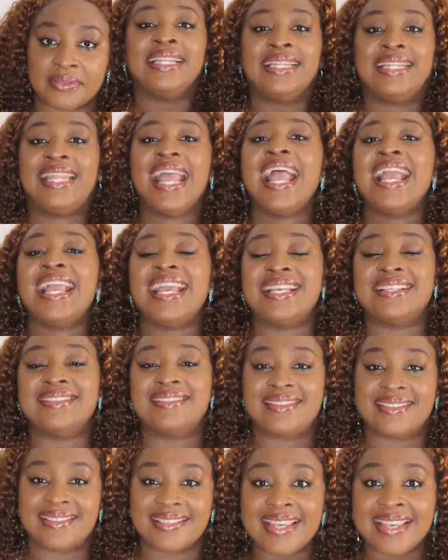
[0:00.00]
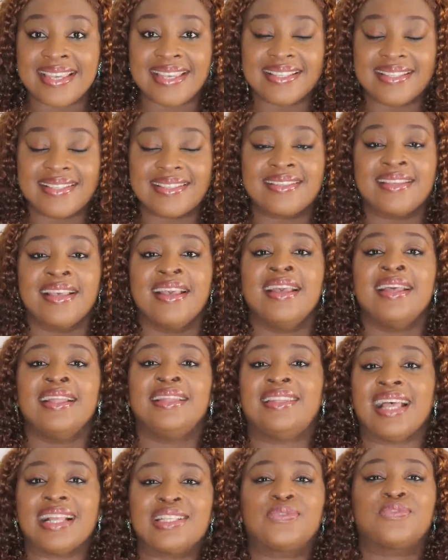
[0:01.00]
They insist
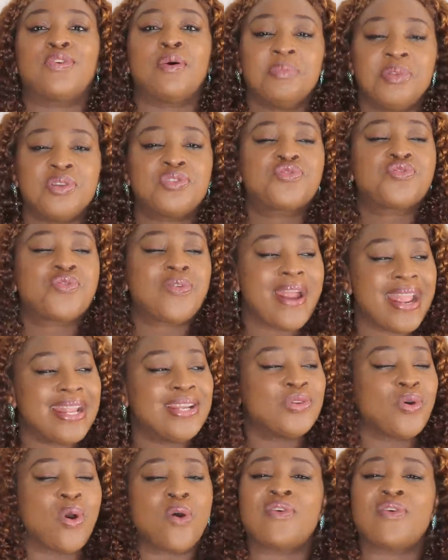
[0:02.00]
that from the trend